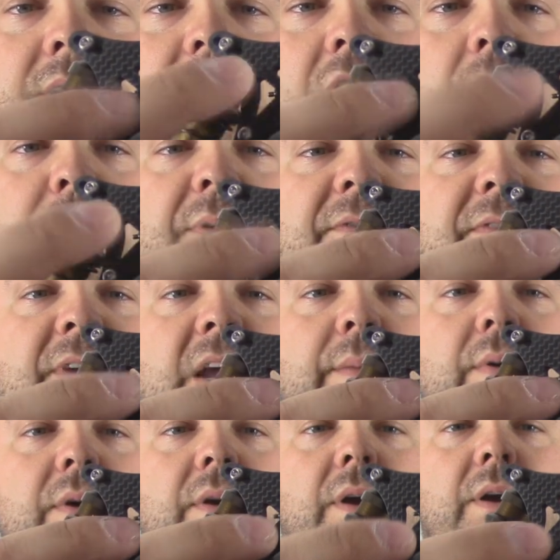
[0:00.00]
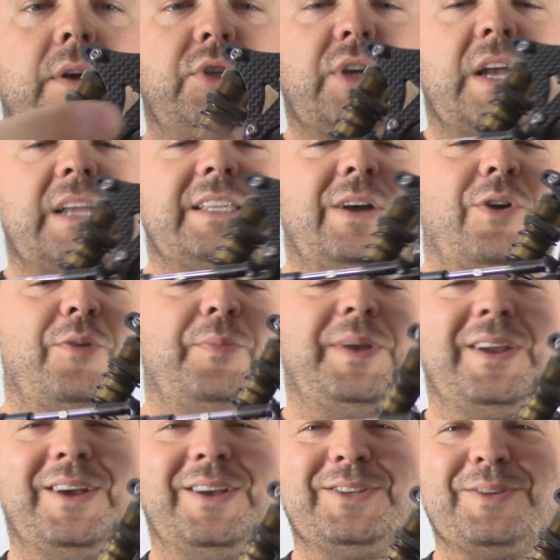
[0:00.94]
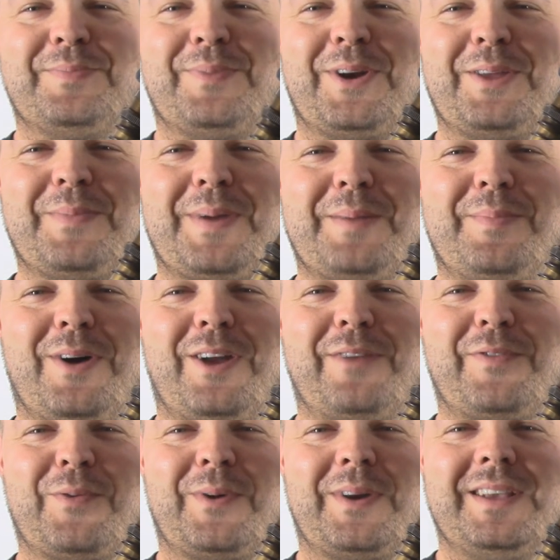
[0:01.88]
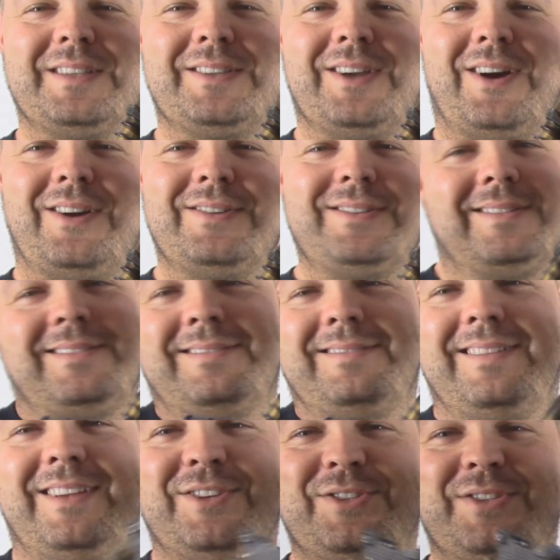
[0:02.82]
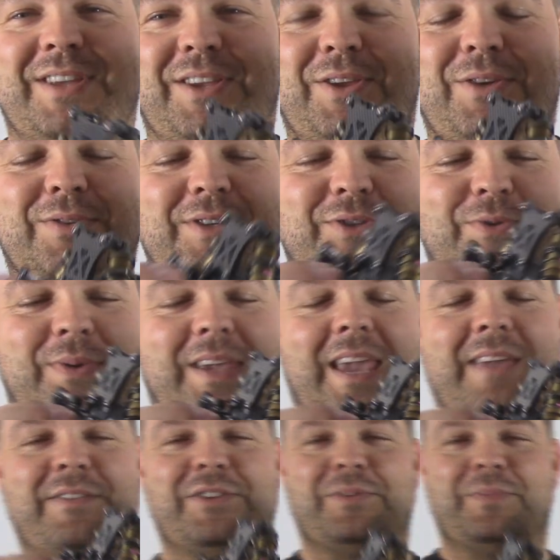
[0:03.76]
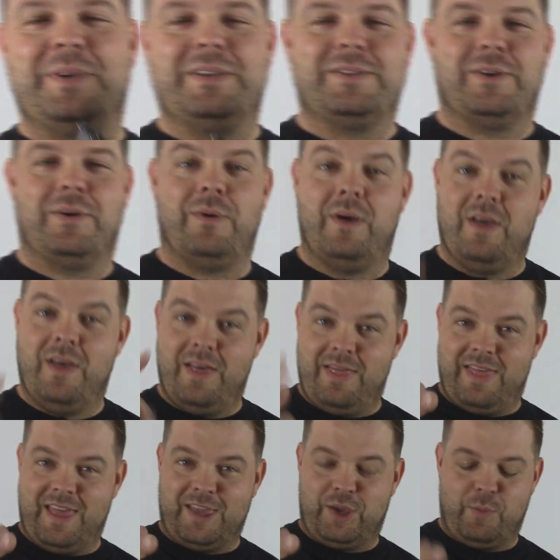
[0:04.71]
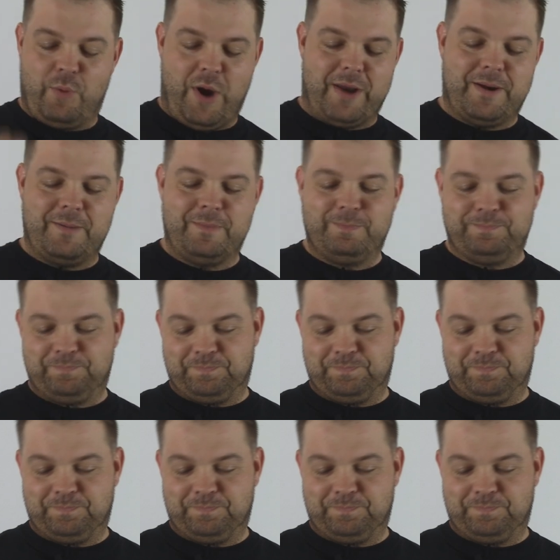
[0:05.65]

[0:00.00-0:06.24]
carbon fiber shock tower because a buddy of mine bought it for one of his cars and just didn't use it, so he gave it to me. So thank you, Brandon.